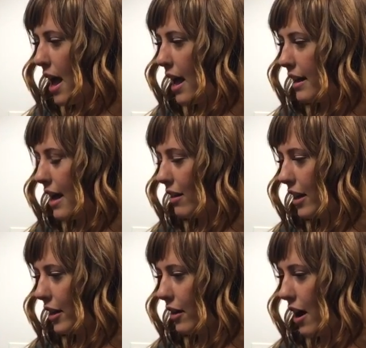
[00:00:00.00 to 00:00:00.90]
And now
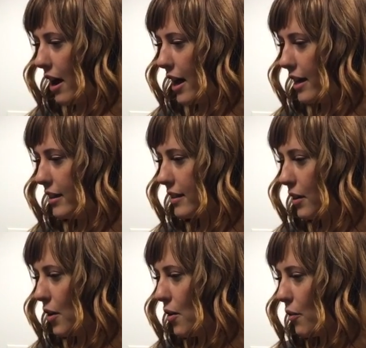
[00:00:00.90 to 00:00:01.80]
let your eyes
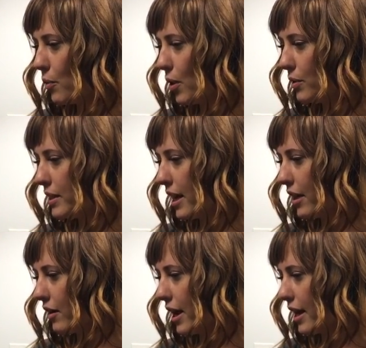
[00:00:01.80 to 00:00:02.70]
rotate
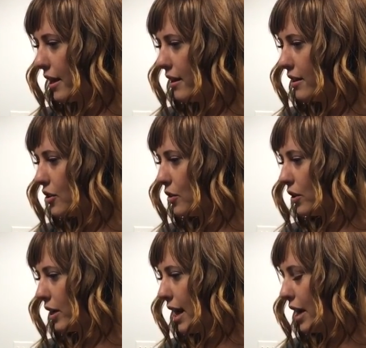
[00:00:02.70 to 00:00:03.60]
your head to
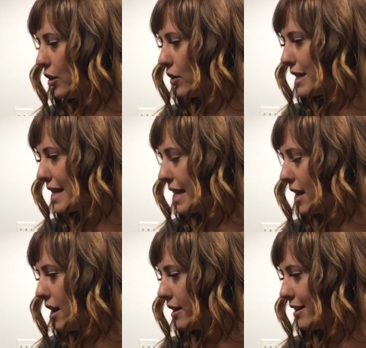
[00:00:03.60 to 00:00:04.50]
look at your
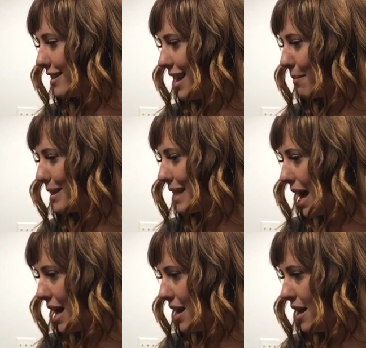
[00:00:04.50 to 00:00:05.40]
knee on the same
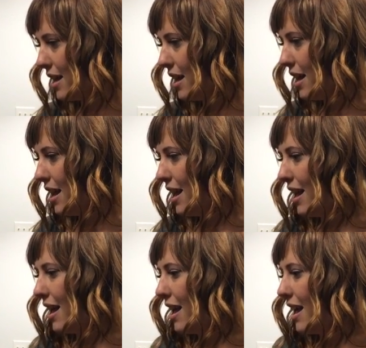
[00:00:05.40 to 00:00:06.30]
side.
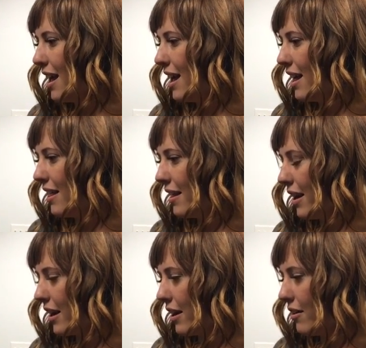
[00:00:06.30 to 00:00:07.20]

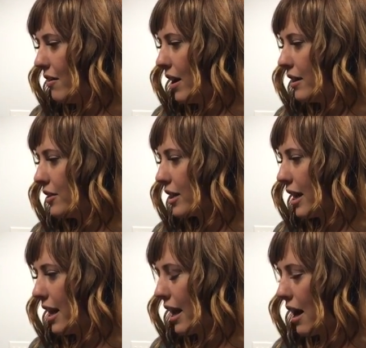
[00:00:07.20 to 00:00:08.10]
There you go. And then just
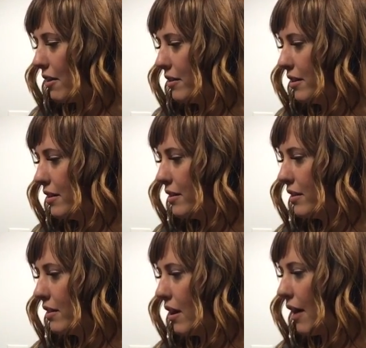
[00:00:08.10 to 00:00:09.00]
kind of hang out.
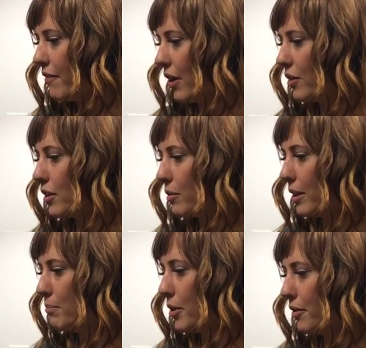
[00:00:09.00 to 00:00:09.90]
I felt her
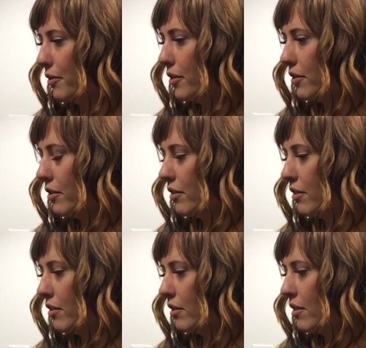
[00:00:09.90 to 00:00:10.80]
rib move.
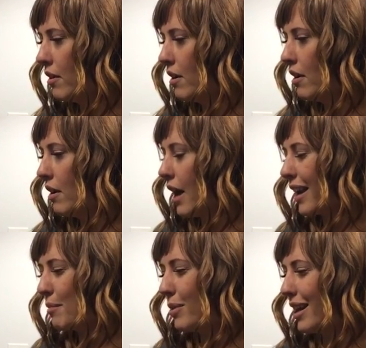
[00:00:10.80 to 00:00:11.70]

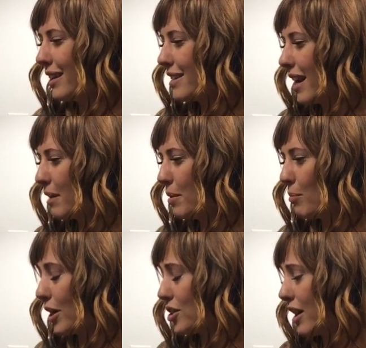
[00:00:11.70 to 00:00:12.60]
I can apply a tiny
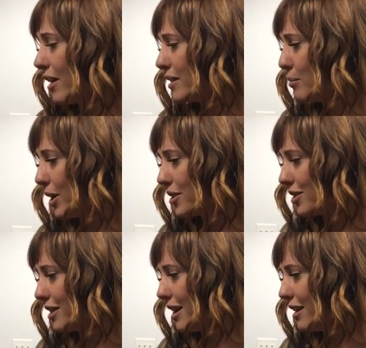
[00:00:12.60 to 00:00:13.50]
bit pressure. How's the
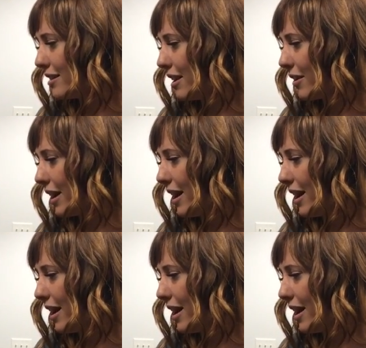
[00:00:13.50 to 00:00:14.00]
pressure, Danelle? Is that okay?